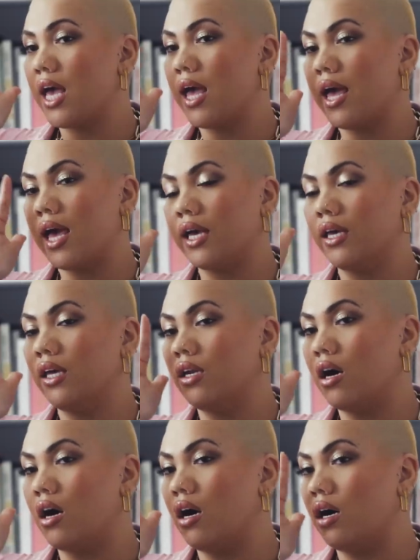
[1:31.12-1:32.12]

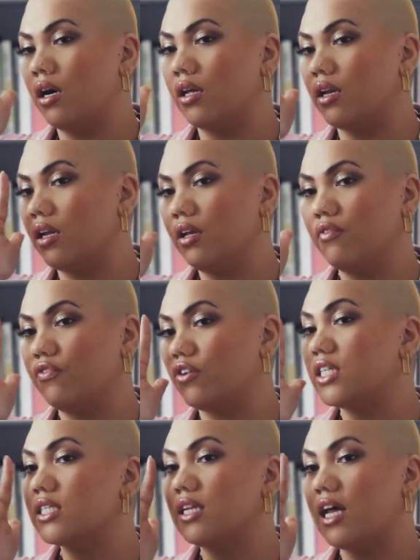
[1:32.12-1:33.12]
hanging on for its